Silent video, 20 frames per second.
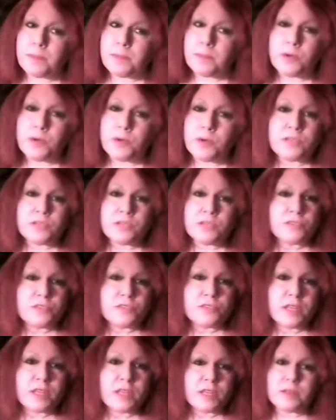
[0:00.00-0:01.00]
you
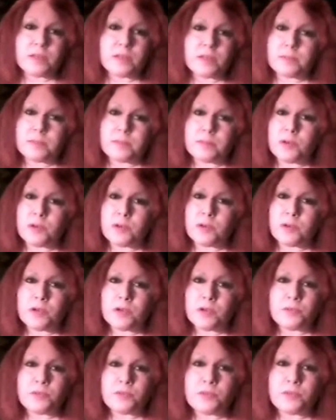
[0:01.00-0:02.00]
always end up
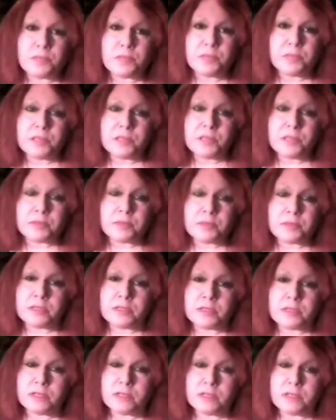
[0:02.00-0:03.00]
going home with a big lump
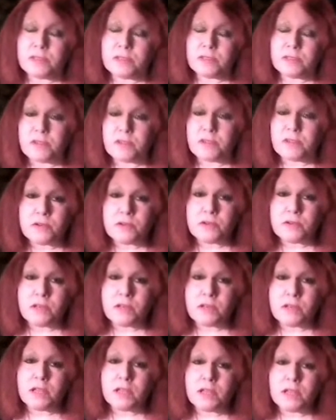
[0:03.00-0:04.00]
in your throat,
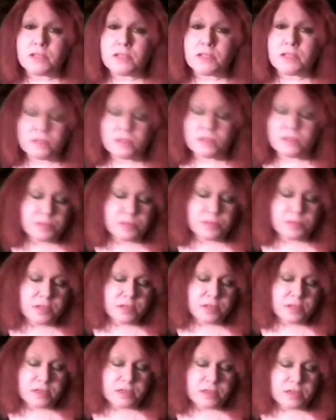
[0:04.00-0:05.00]
and it's
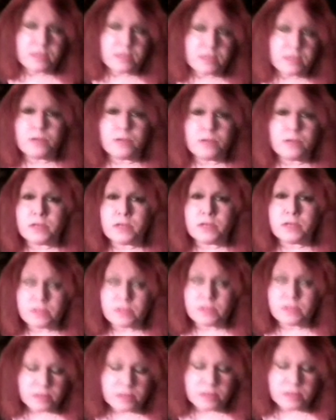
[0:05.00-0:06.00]
pretty hard to deal
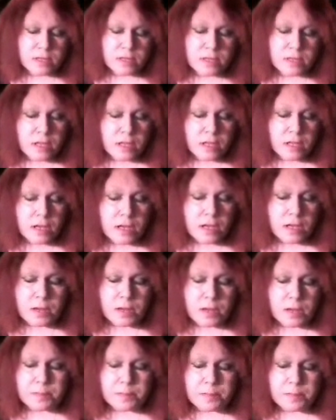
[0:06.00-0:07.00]
with.
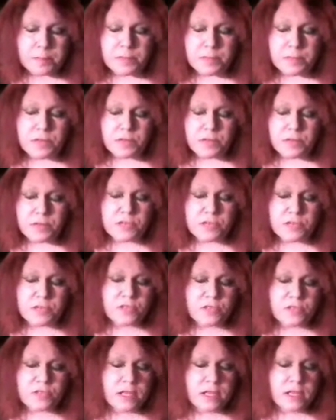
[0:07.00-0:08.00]
Do you know what
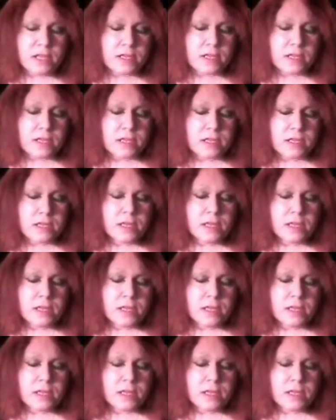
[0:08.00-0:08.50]
it's like to